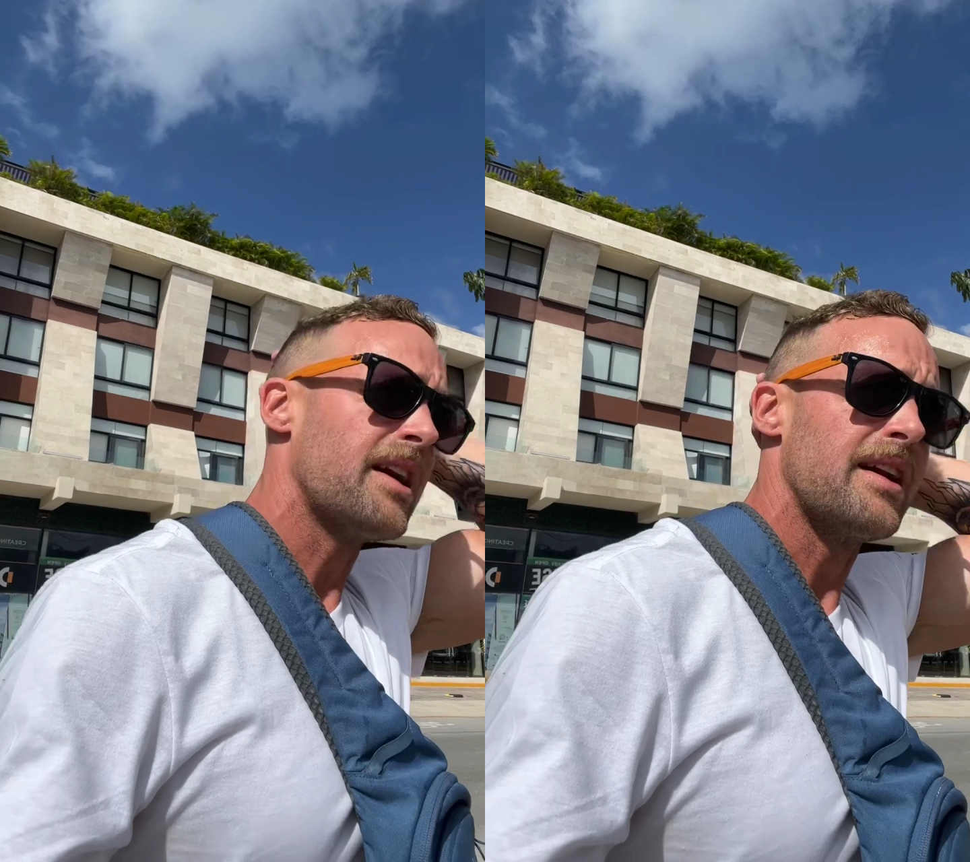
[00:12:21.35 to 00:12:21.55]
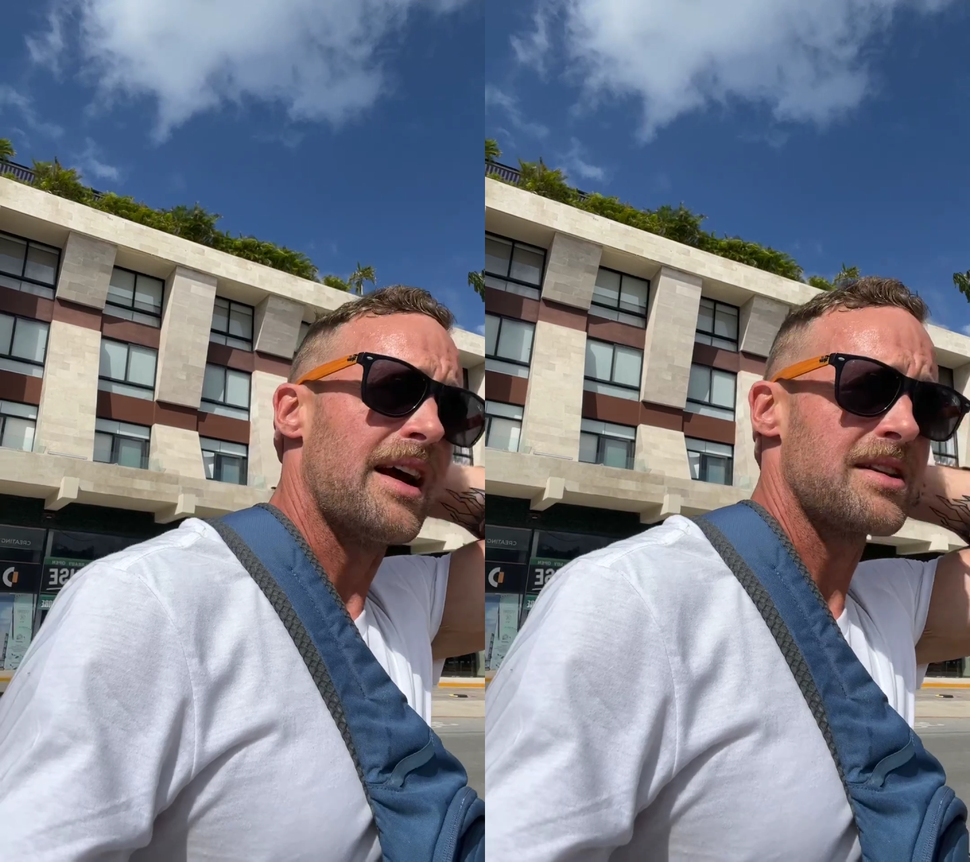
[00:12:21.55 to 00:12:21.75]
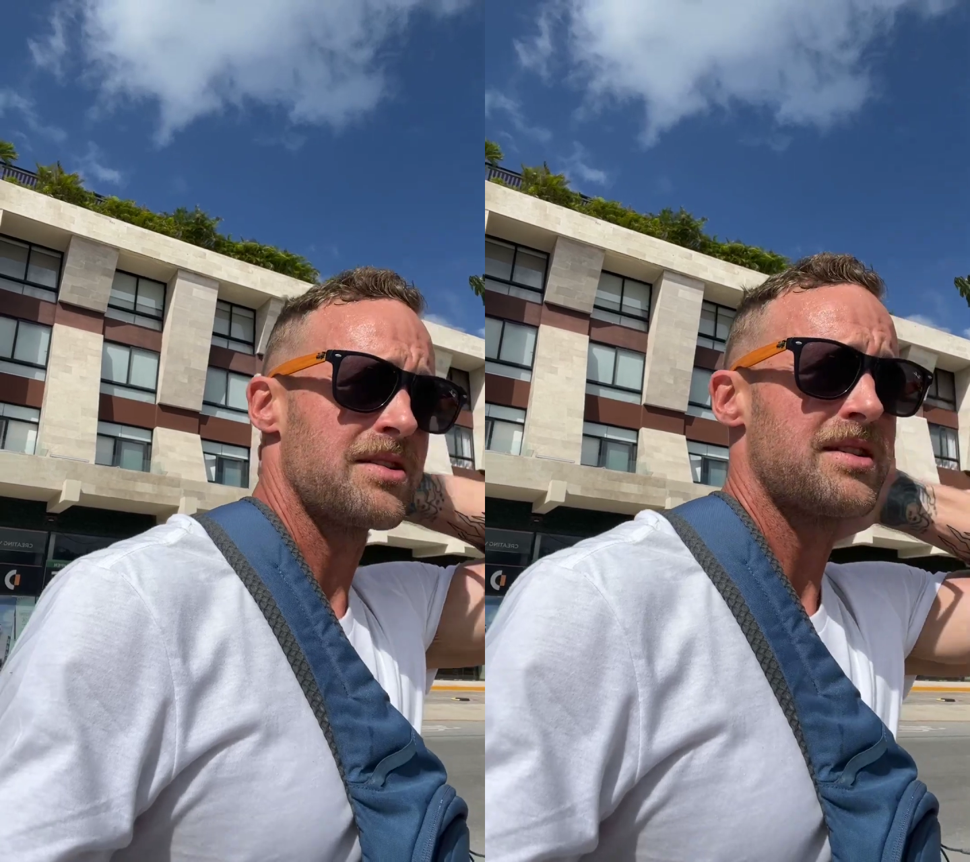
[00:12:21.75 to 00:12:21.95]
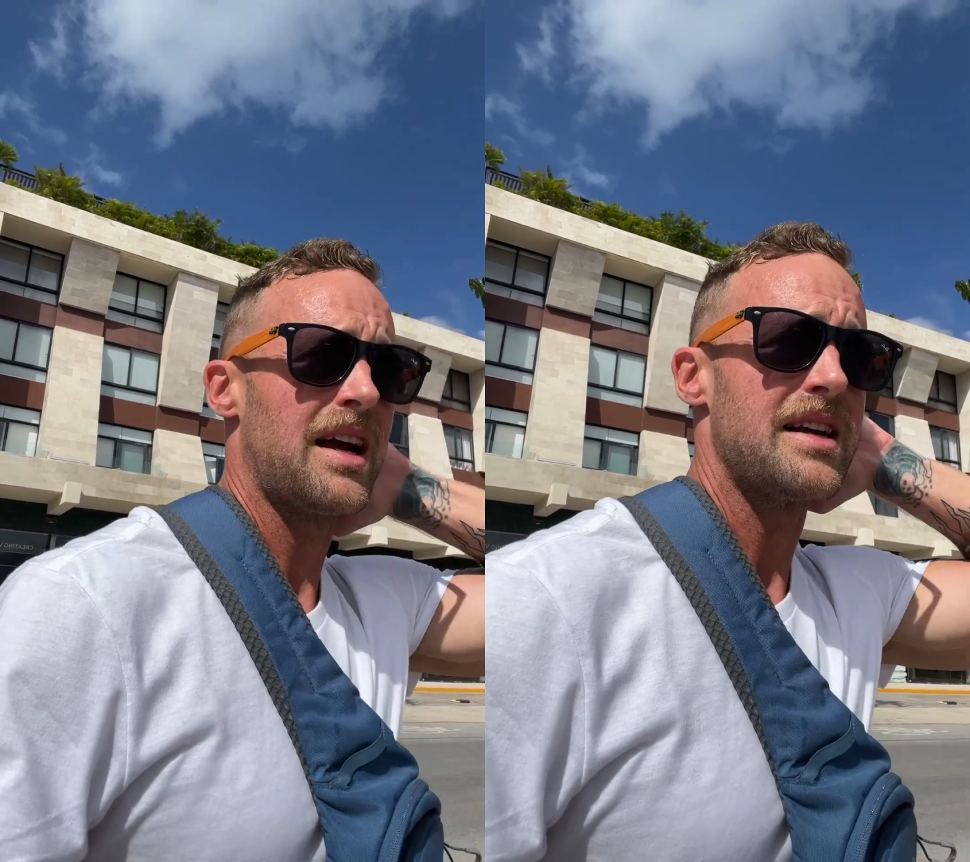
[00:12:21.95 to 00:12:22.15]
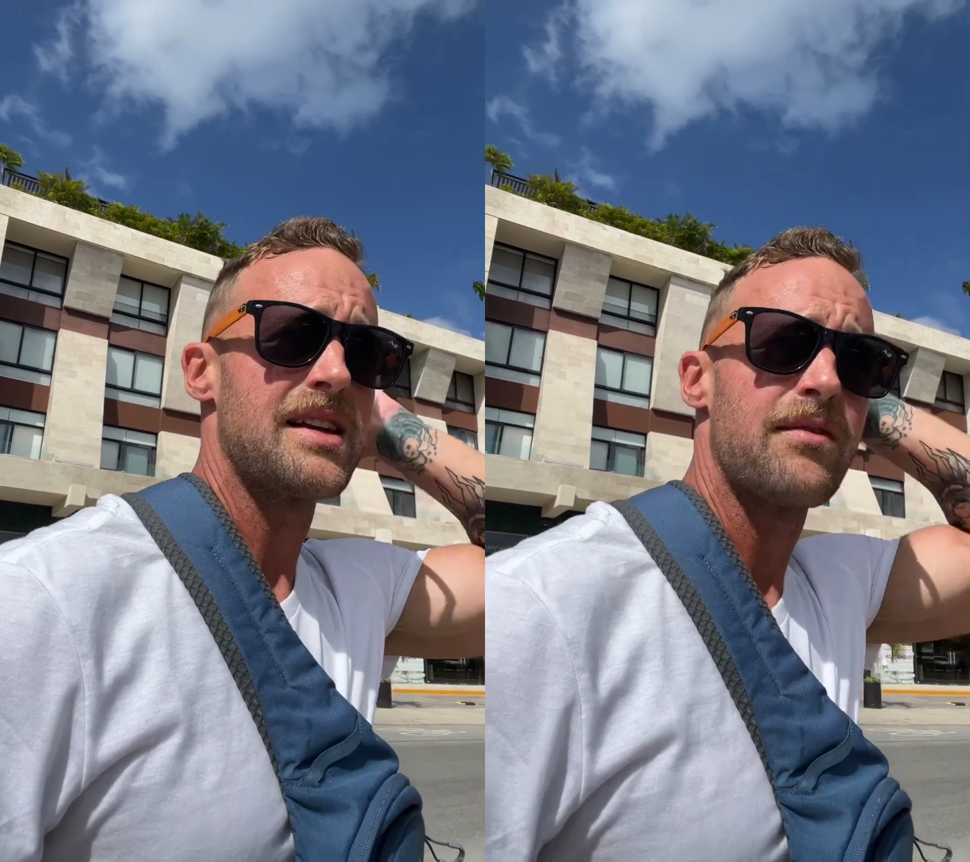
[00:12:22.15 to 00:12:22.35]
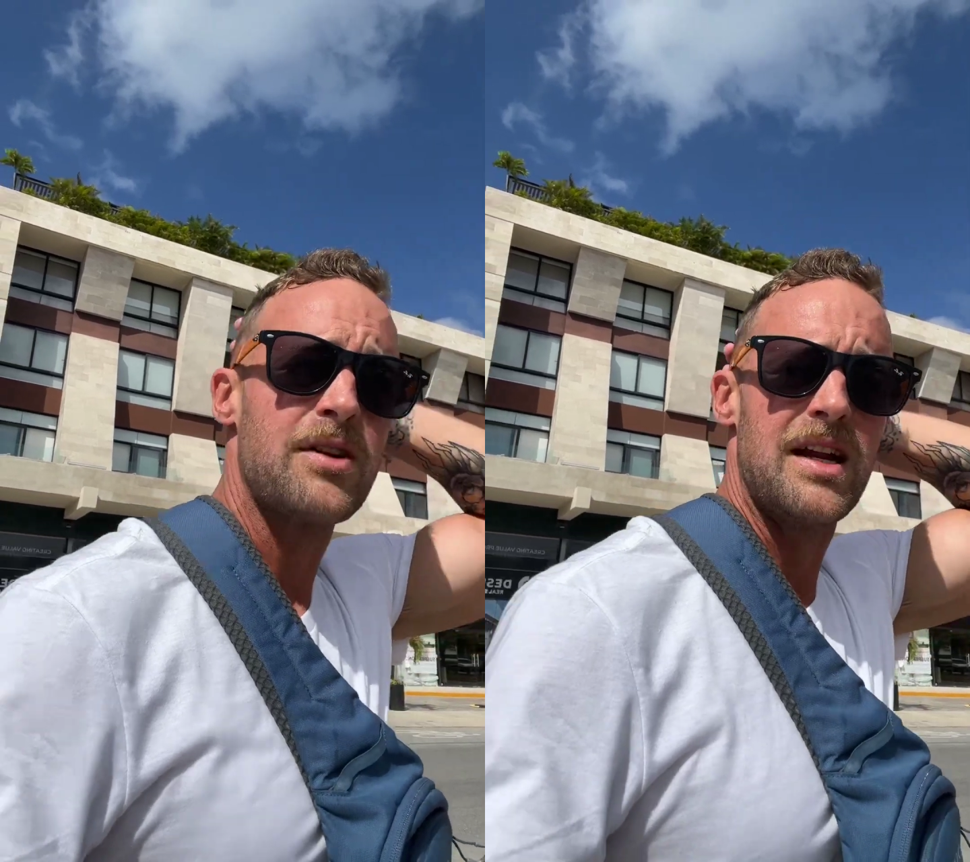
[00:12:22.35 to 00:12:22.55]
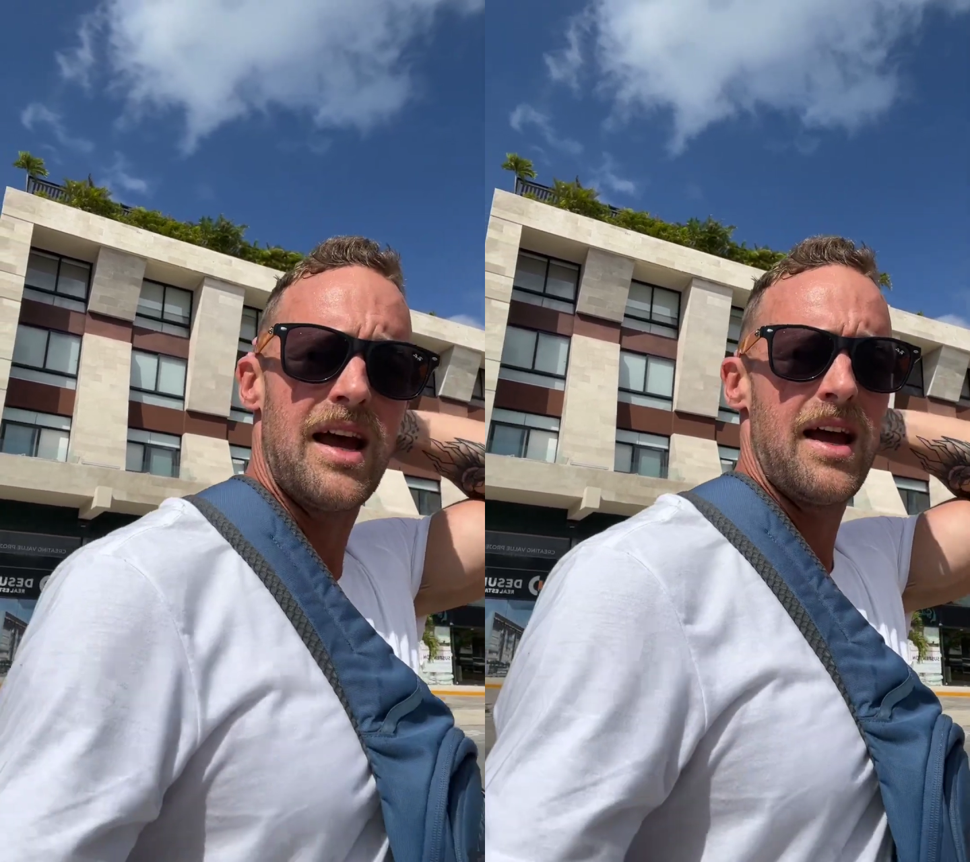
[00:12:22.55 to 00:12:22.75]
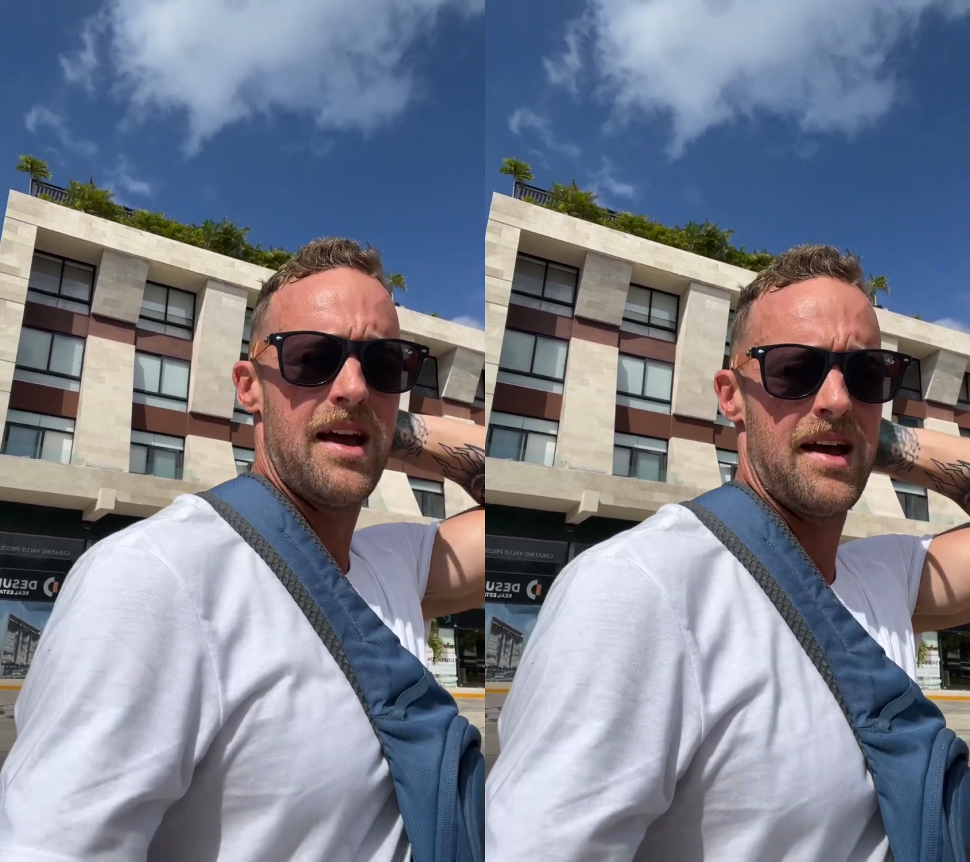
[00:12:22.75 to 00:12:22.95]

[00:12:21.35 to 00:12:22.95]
and exercise every day